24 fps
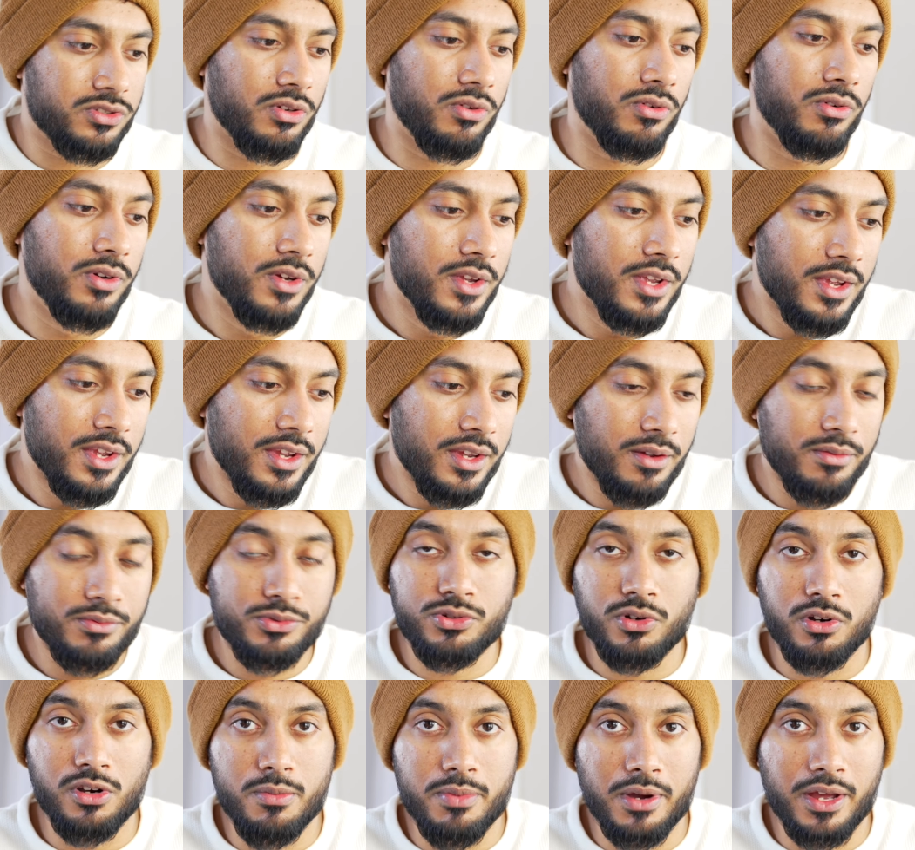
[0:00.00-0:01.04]
So I'm
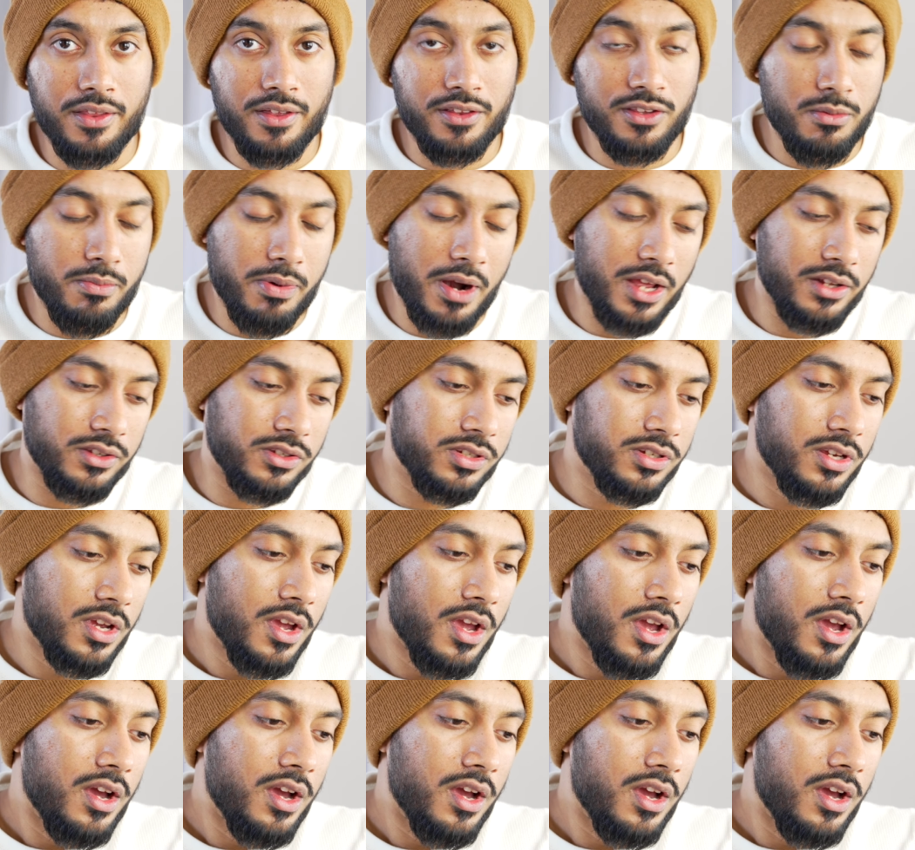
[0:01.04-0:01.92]
sorry about other brands.